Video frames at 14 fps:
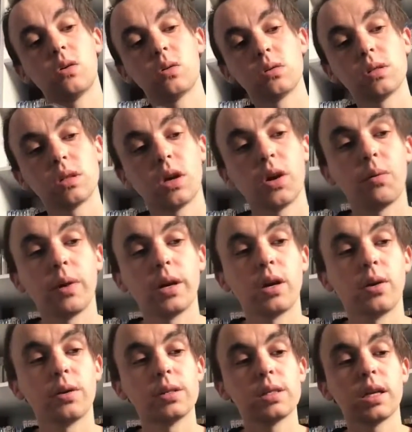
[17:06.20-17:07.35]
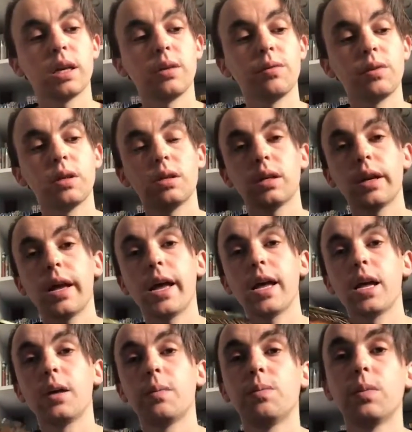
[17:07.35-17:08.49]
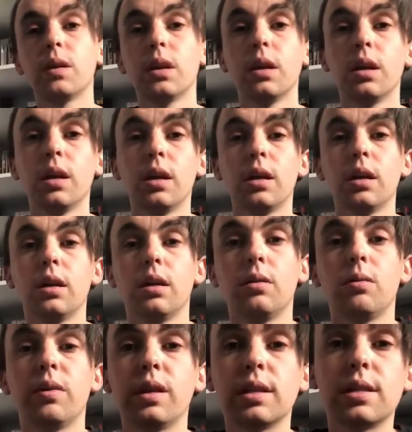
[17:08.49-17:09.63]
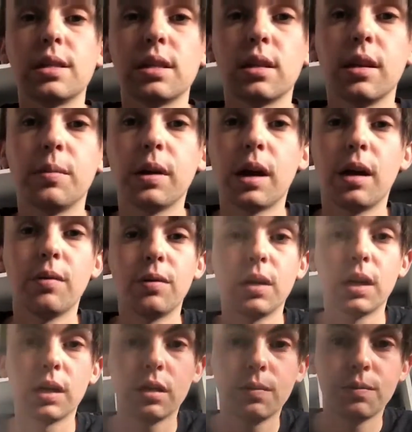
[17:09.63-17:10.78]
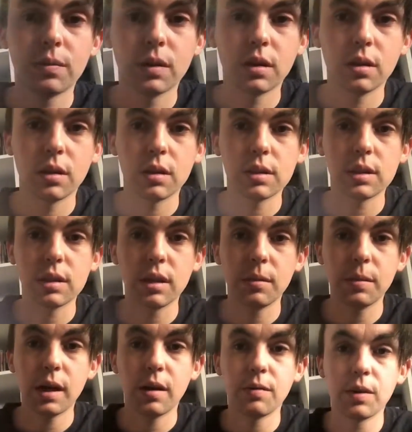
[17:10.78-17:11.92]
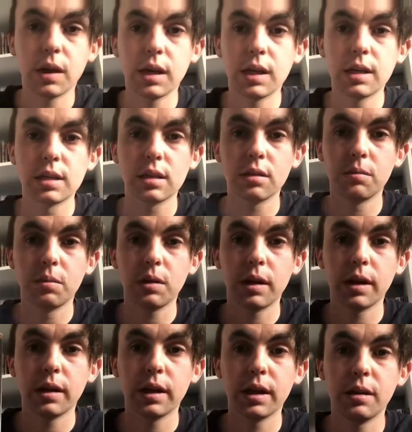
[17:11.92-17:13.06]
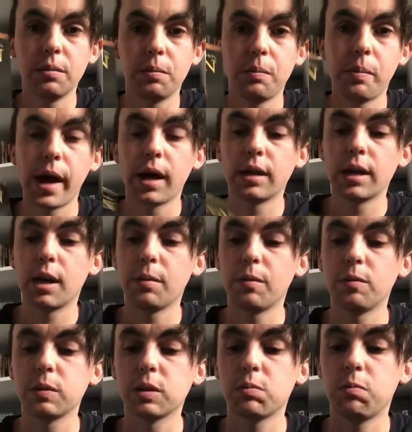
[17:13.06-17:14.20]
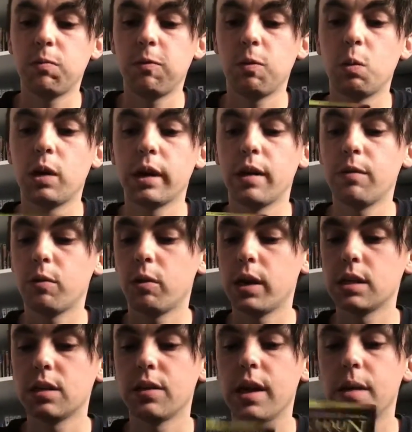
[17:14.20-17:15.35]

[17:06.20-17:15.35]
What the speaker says: also when I received it, it came with the slip cover. The slip cover is completely banged up, and for whatever reason